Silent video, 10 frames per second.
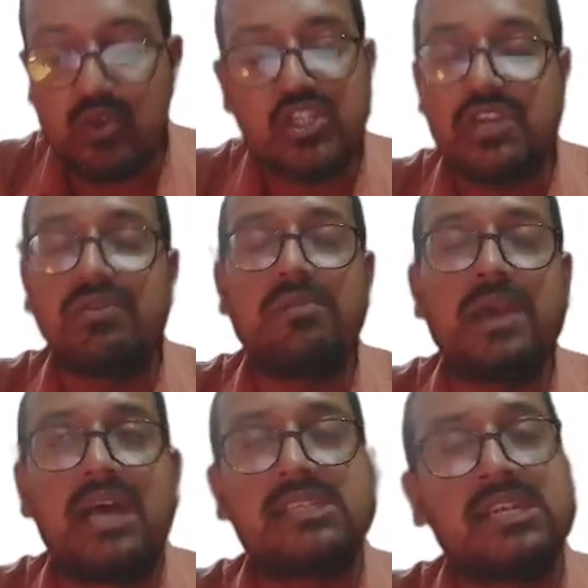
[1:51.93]
question will
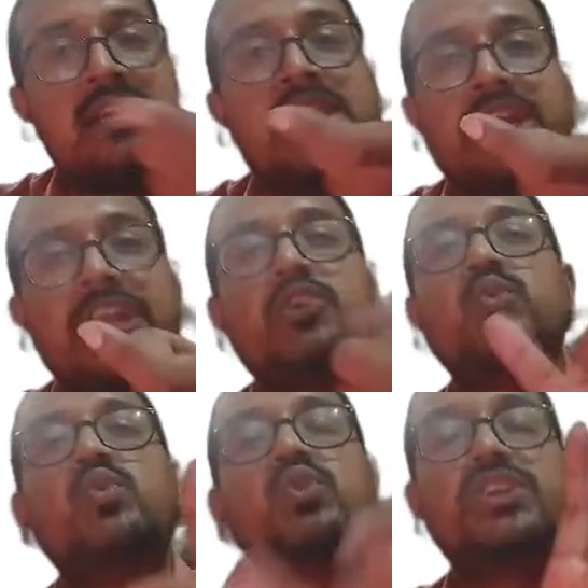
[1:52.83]
be asked in
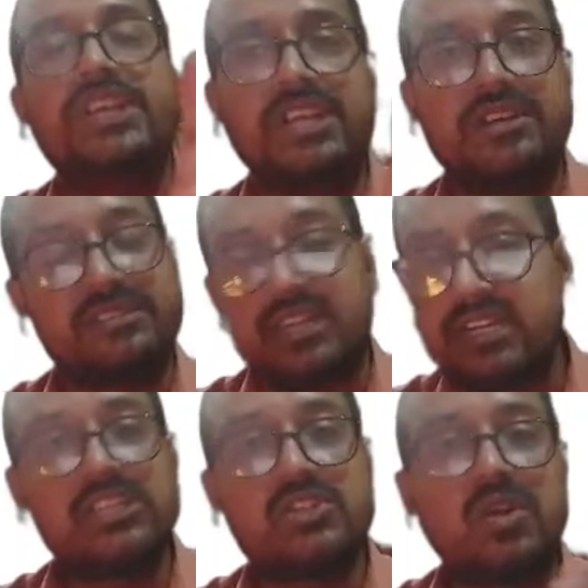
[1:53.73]
2 to 3 years.
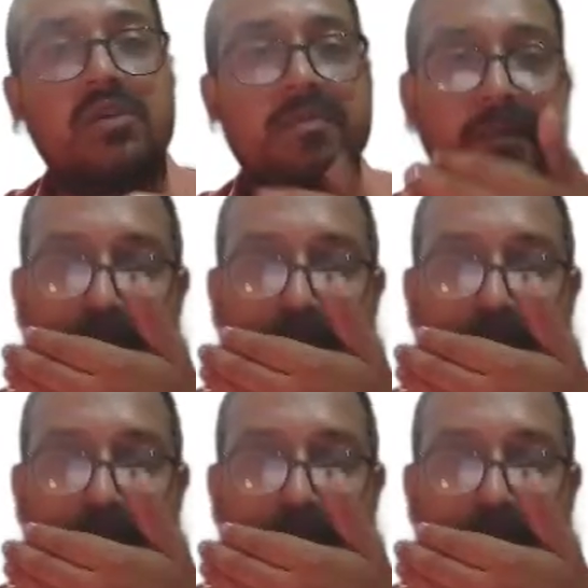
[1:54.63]
Understood?